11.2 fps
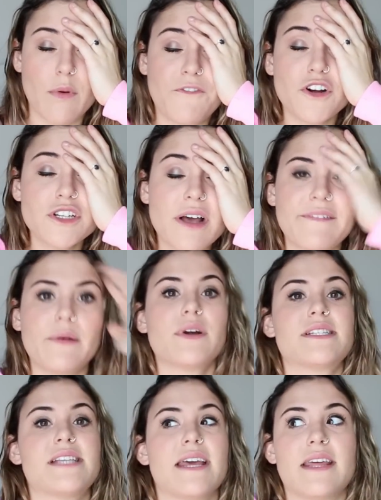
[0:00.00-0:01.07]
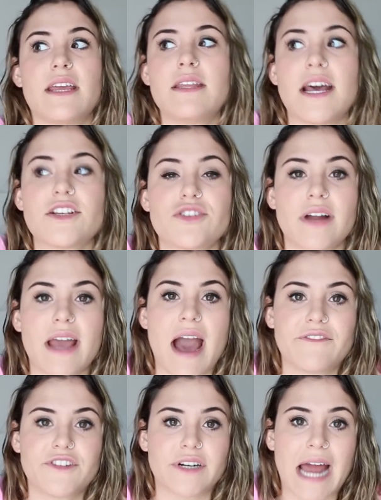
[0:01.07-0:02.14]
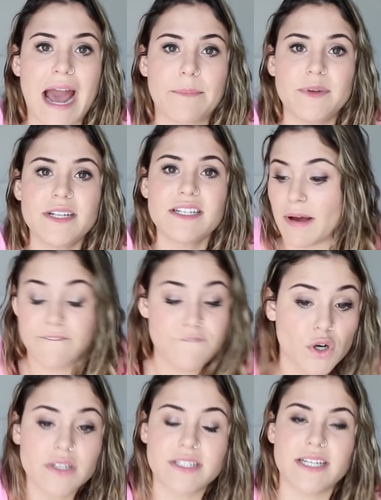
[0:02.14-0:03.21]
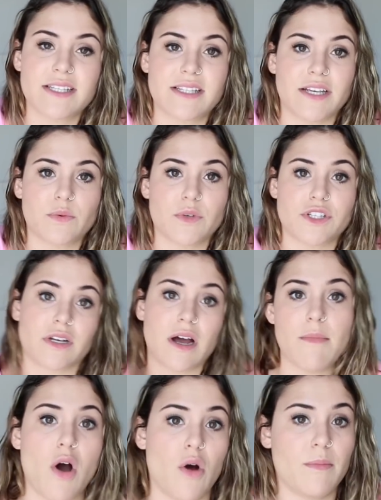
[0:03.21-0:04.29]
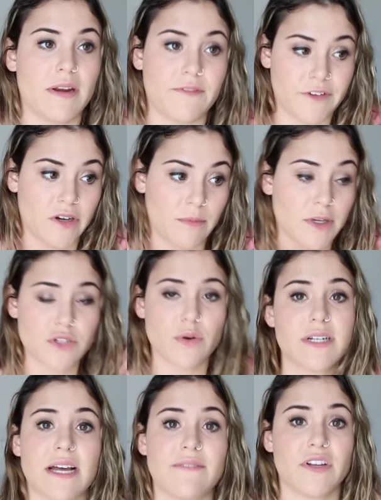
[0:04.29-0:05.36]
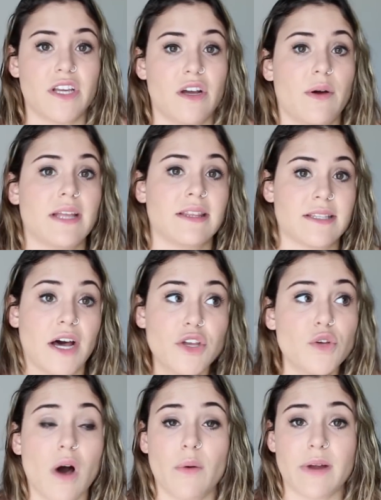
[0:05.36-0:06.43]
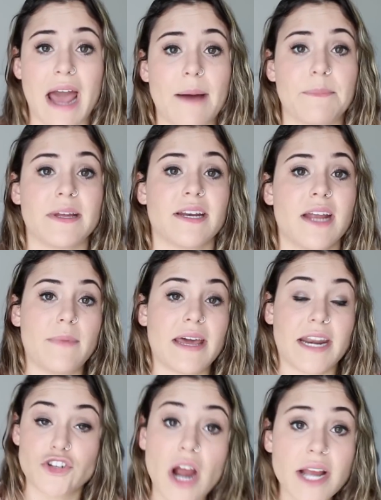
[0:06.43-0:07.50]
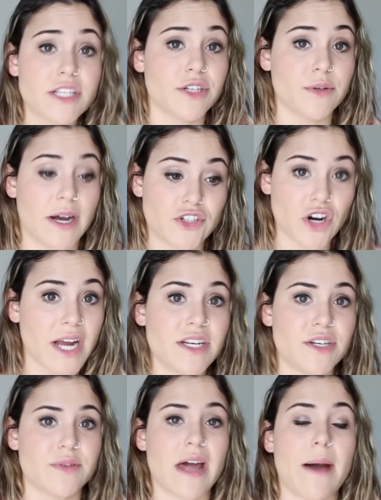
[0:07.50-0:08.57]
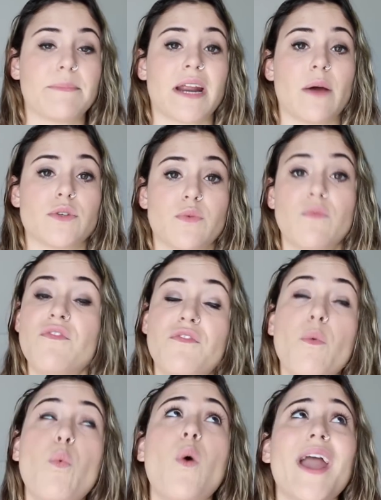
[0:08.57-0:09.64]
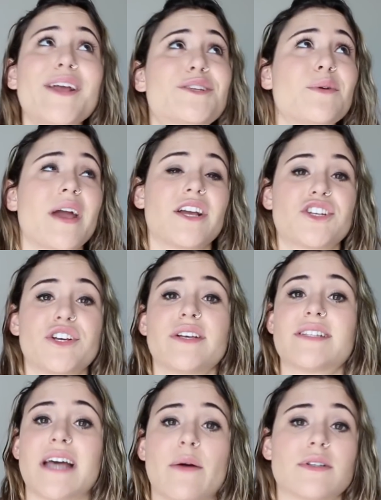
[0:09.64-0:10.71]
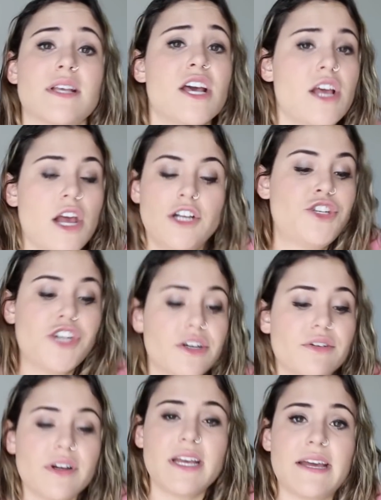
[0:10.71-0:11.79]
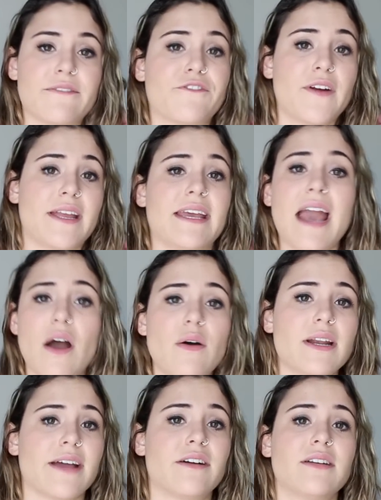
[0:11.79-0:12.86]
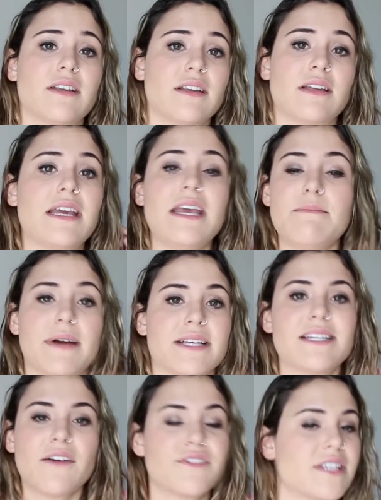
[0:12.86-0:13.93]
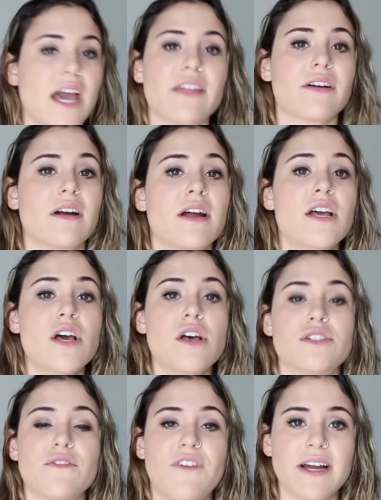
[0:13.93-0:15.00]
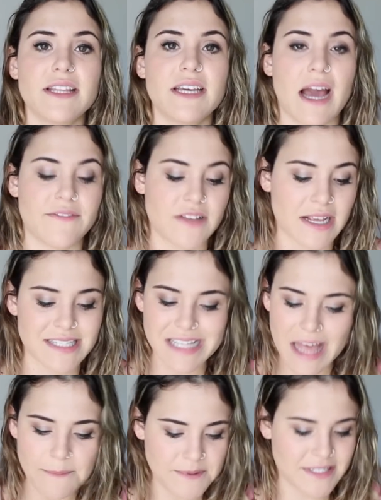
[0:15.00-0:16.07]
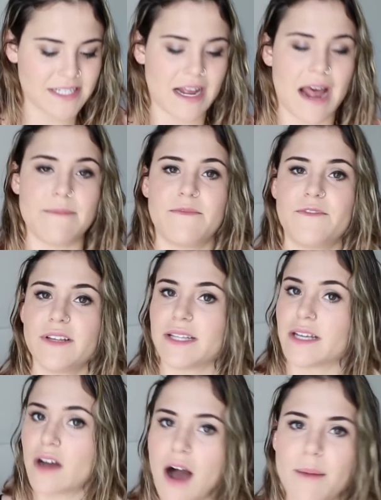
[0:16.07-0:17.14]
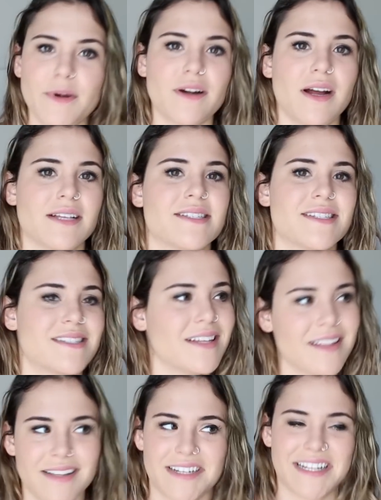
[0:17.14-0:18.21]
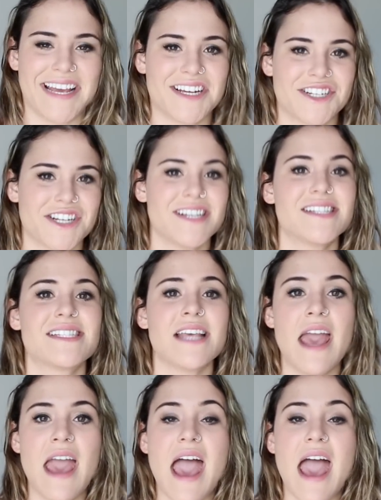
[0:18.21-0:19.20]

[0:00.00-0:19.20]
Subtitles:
Well, first off, I want to say that yesterday after it happened, my first instinct was to come home and film a story time video and tell you all what happened. And I tried to. I tried to do that, but I was way too anxious. I was jittery and freaking out. I couldn't keep myself together. So finally, I slept. I'm feeling calmer. I'm still a little anxious.